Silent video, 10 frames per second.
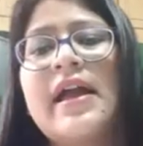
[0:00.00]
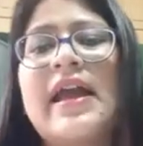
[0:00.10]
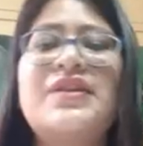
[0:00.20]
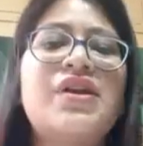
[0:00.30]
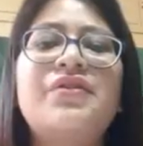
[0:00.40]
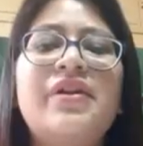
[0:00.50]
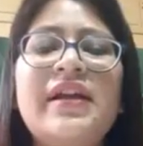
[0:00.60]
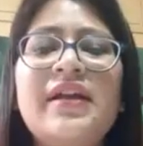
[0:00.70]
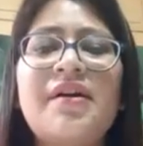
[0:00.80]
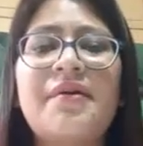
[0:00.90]
It
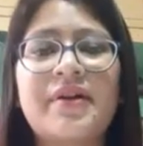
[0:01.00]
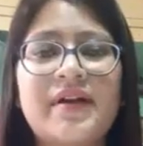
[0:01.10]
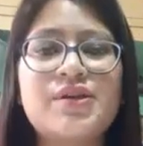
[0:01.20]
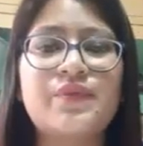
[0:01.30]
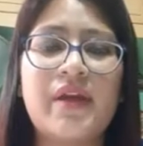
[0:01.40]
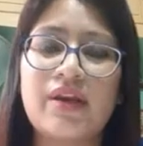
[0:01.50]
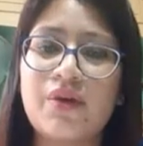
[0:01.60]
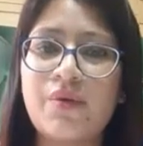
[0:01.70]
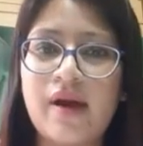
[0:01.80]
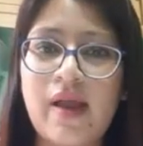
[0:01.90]
generally occurs when
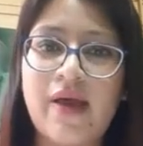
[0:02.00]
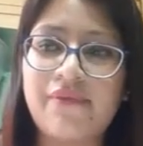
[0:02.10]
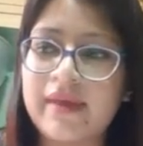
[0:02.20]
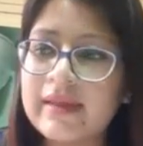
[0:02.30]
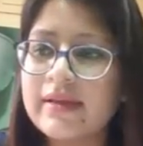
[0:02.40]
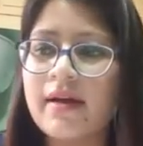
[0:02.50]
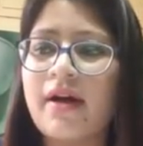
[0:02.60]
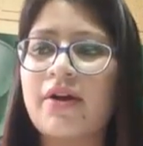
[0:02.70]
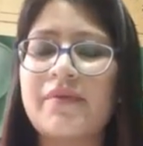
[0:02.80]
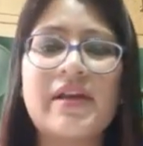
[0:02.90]
you are having
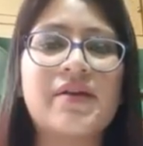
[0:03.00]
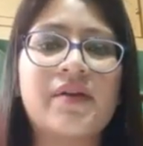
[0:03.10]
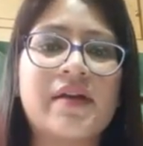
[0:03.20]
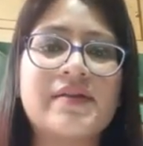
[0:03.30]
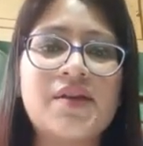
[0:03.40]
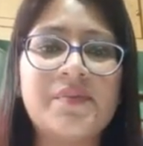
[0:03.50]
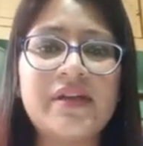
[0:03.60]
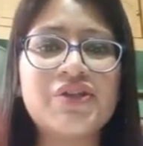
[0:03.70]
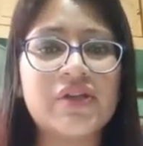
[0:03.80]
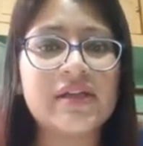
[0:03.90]
or when you are
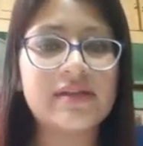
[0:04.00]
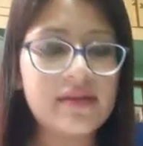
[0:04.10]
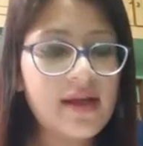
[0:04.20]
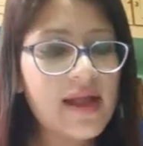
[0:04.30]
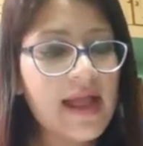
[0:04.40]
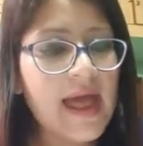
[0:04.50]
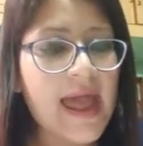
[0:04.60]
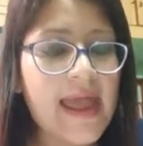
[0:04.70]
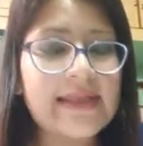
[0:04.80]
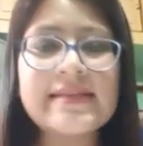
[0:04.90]
consuming chicken
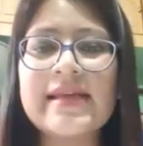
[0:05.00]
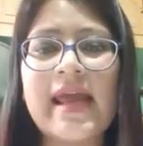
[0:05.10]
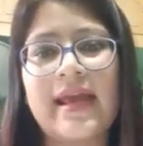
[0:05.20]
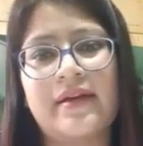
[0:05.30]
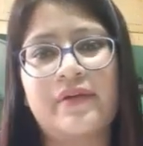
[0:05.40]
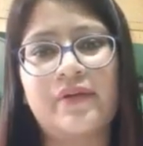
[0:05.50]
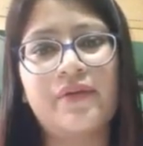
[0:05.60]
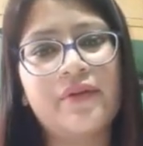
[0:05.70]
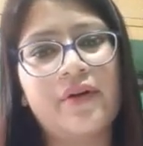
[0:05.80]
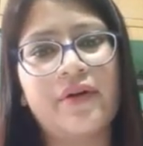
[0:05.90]
and egg
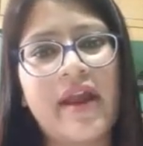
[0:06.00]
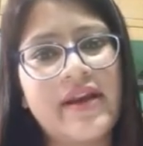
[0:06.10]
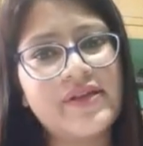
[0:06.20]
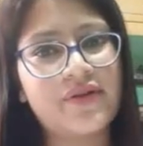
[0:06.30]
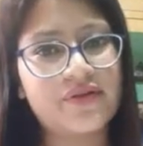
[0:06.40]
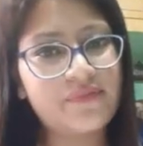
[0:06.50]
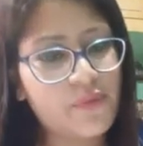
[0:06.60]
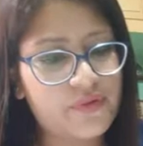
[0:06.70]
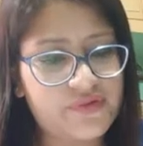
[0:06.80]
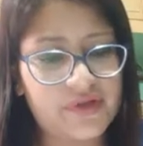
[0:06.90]
or any sort of
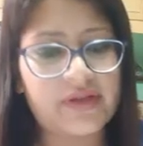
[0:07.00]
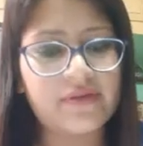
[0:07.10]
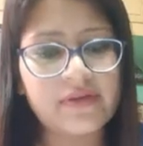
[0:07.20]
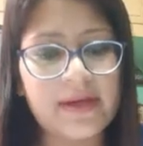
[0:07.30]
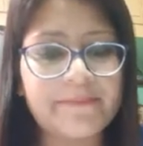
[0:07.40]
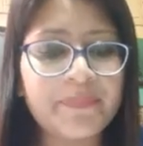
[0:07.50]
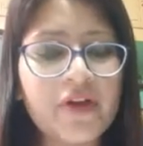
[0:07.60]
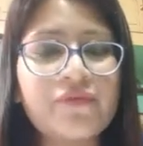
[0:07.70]
poultry. Okay.